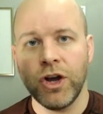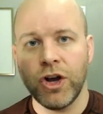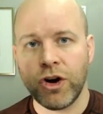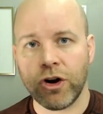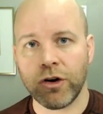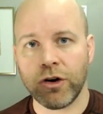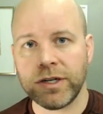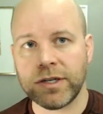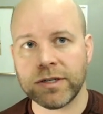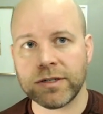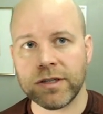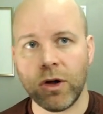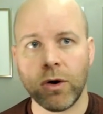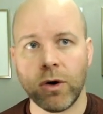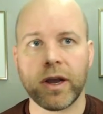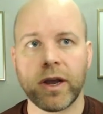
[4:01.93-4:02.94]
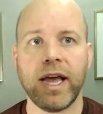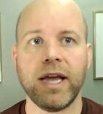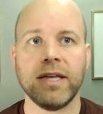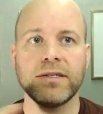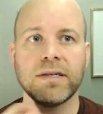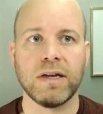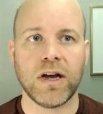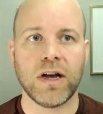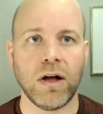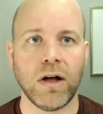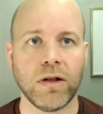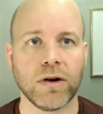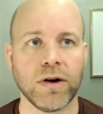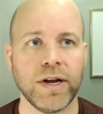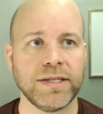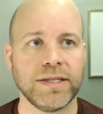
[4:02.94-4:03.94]
Current is lowercase,
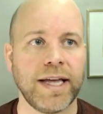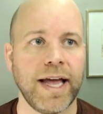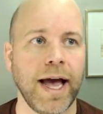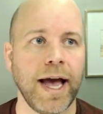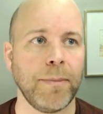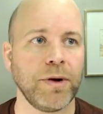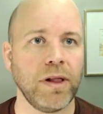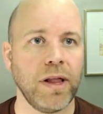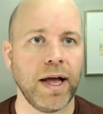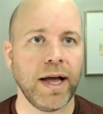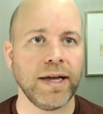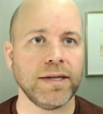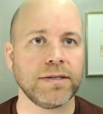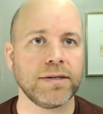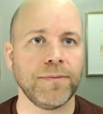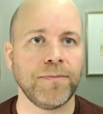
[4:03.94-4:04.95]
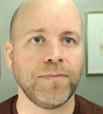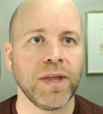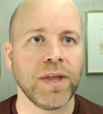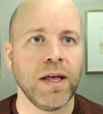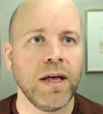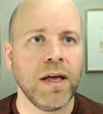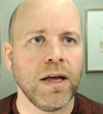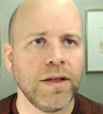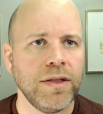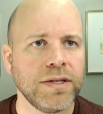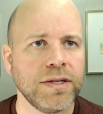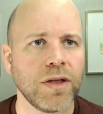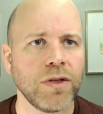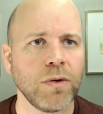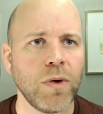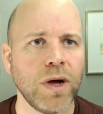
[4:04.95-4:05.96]
color is capitalized. These
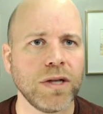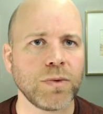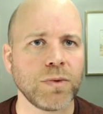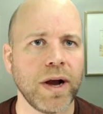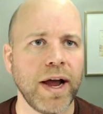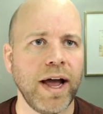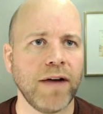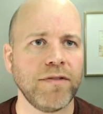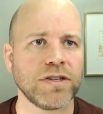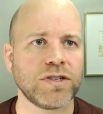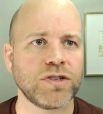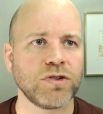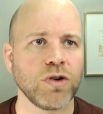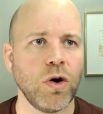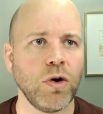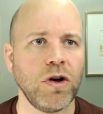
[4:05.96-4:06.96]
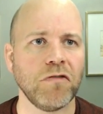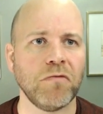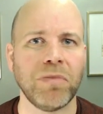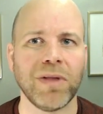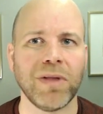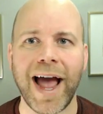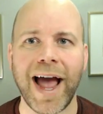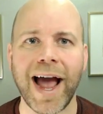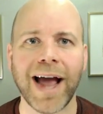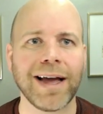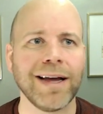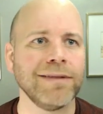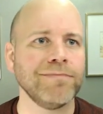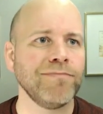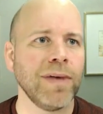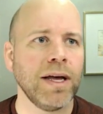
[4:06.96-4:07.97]
other ones where I have a stroke of black,
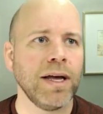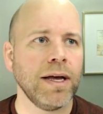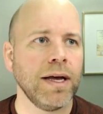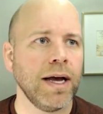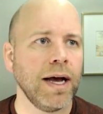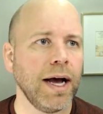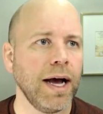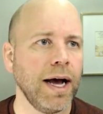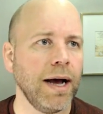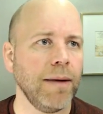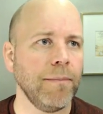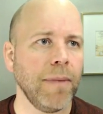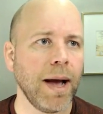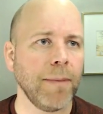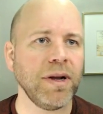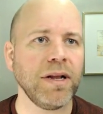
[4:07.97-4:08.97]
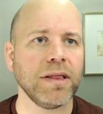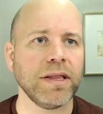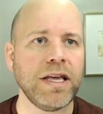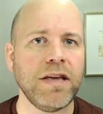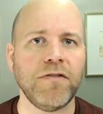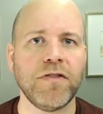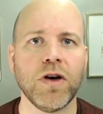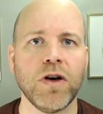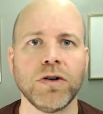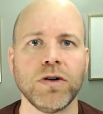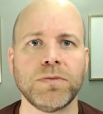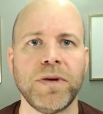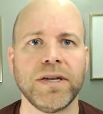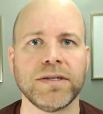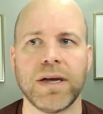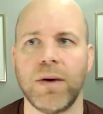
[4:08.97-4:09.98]
I'm going to leave those
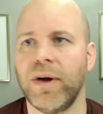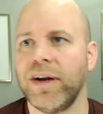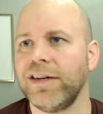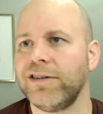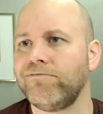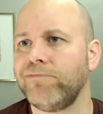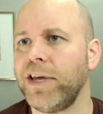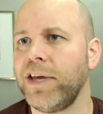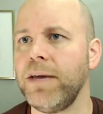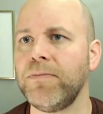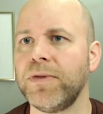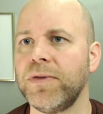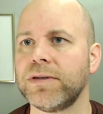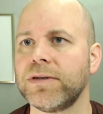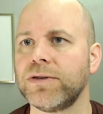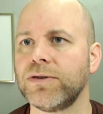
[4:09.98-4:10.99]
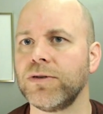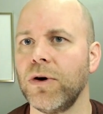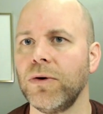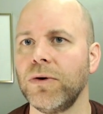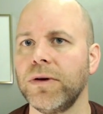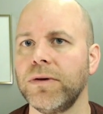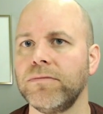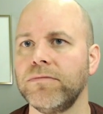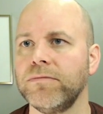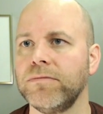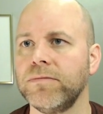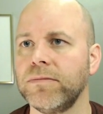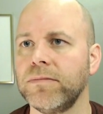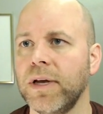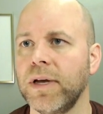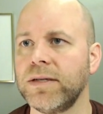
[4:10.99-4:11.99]
because I want to keep the stroke.
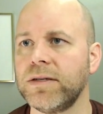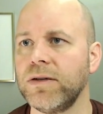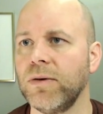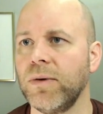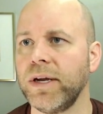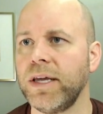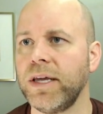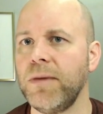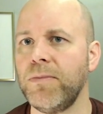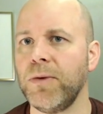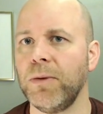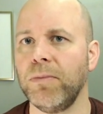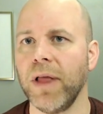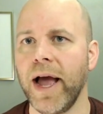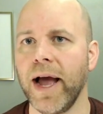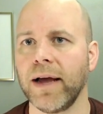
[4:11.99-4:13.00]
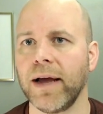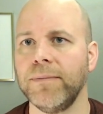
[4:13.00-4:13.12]
I still want to keep it black.